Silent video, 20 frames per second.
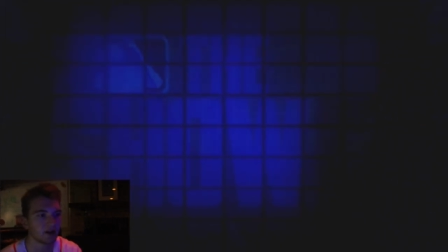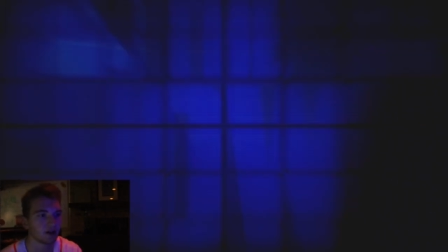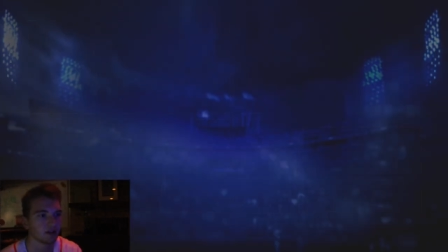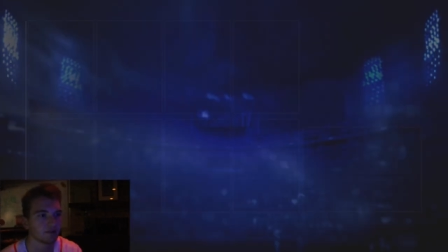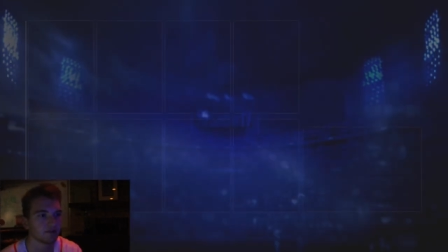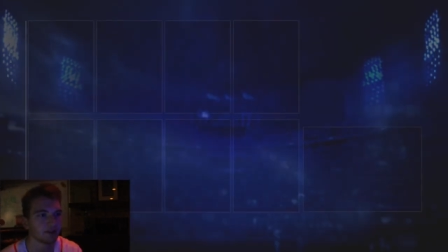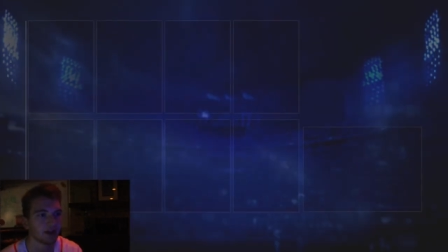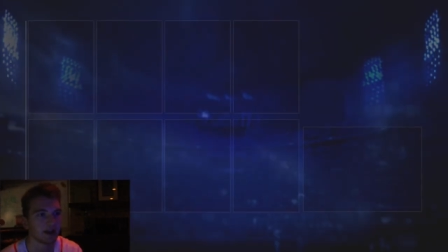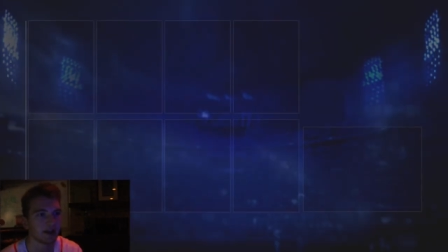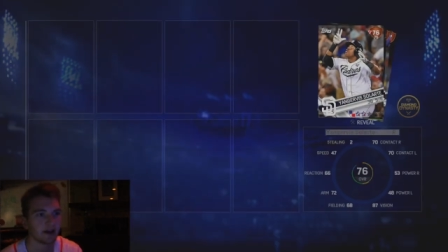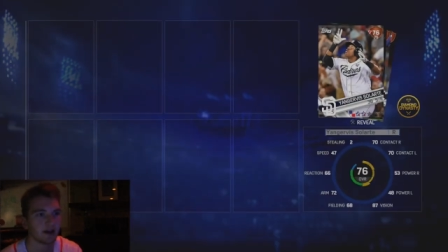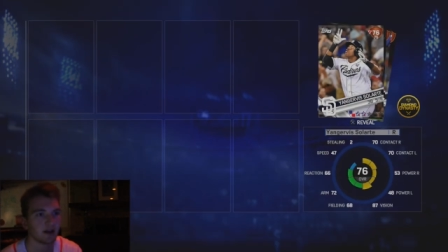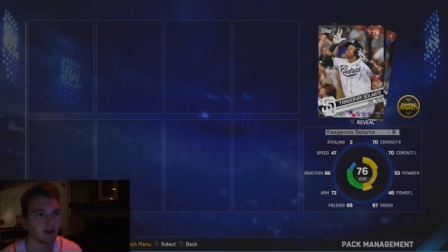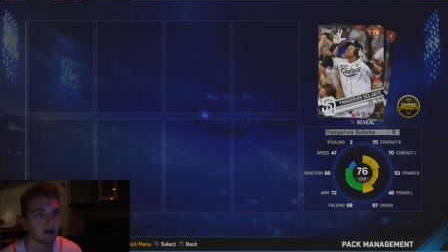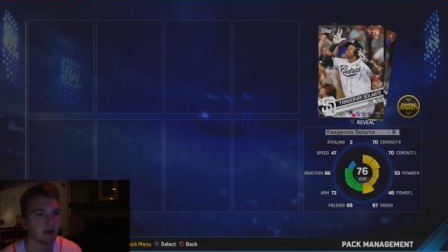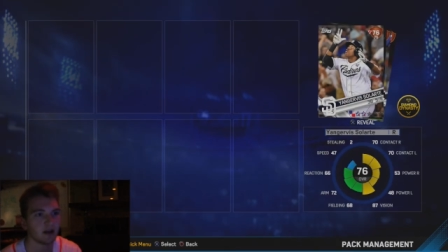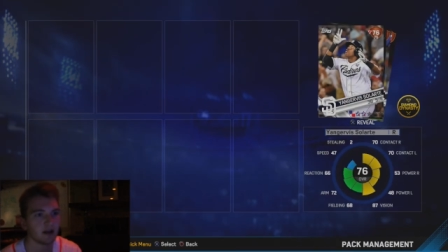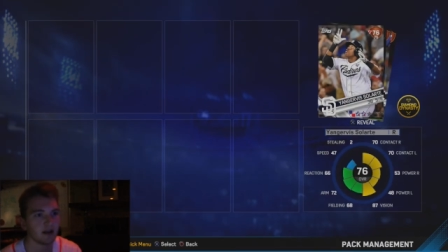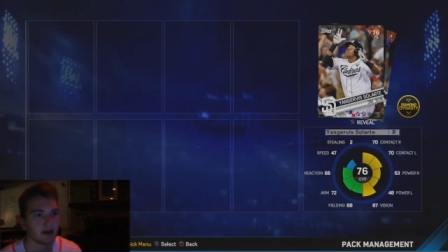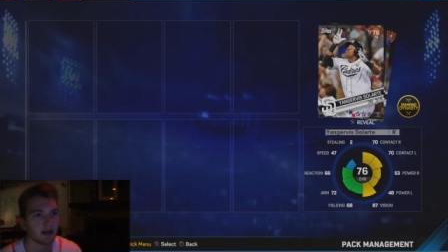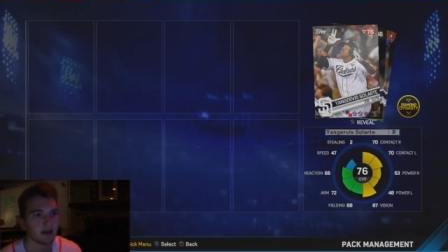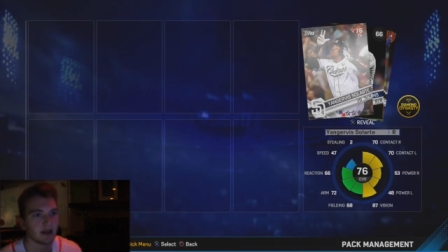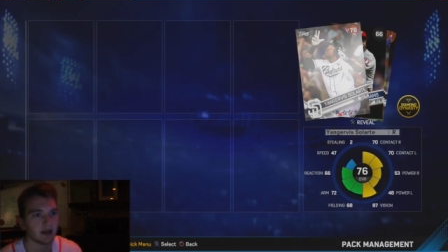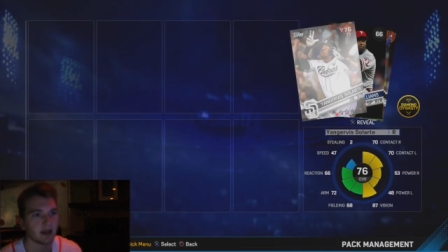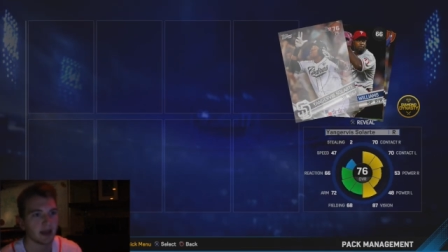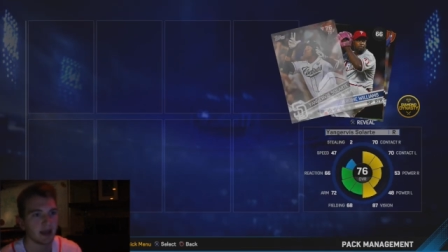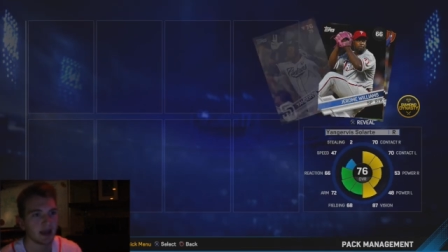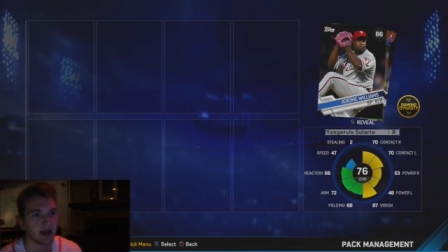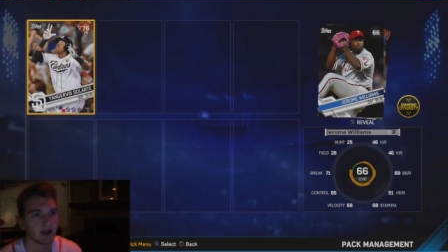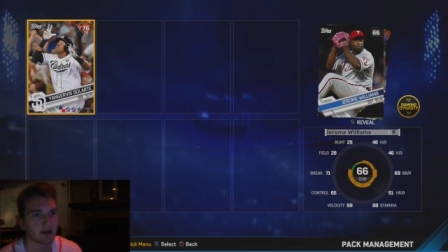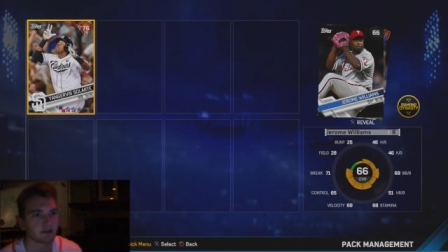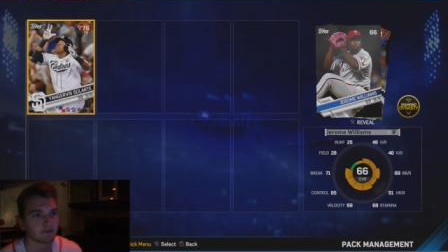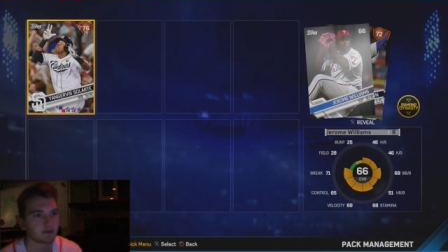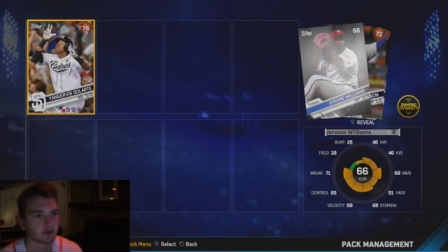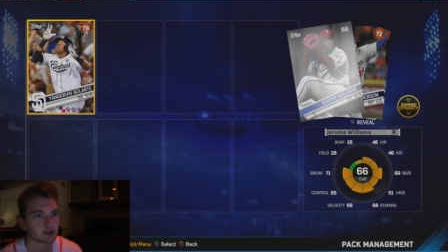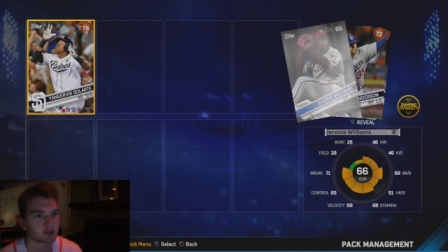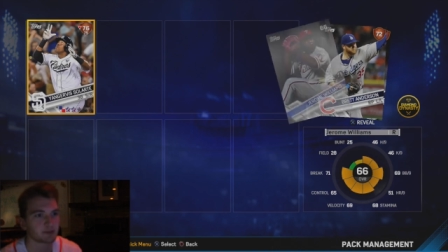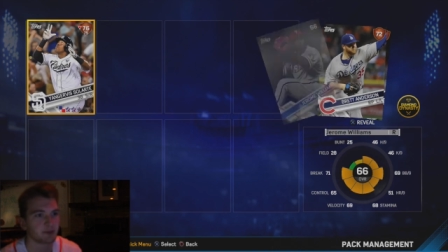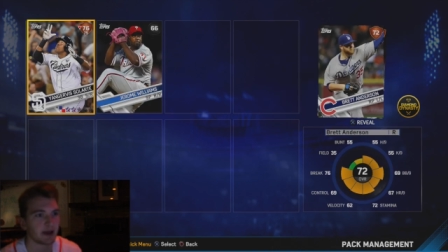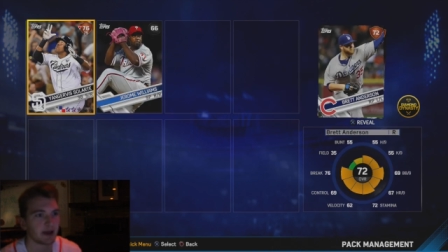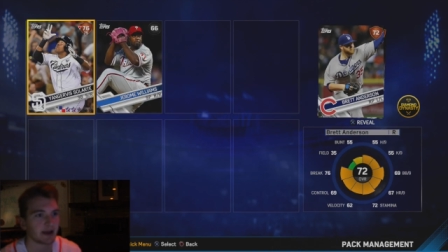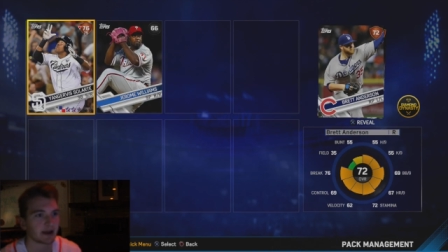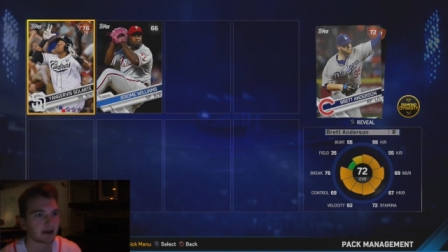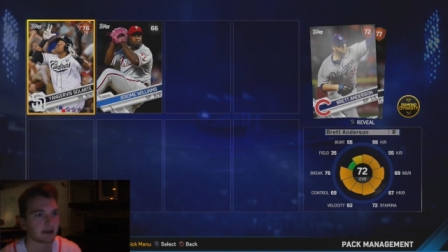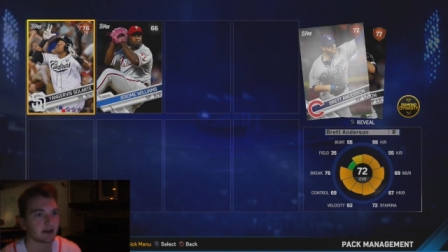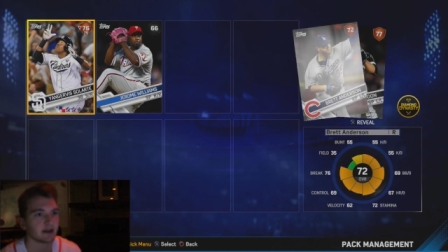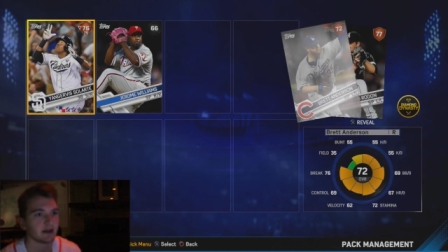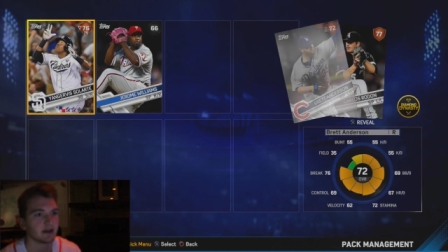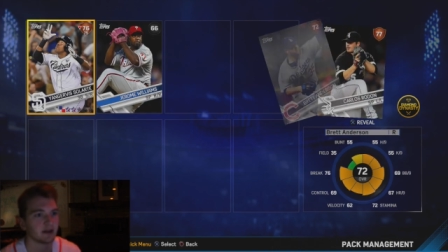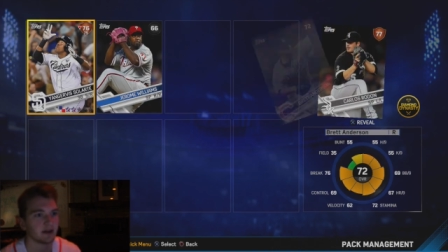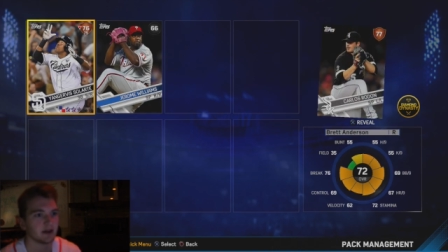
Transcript: all of the NL. And first pack,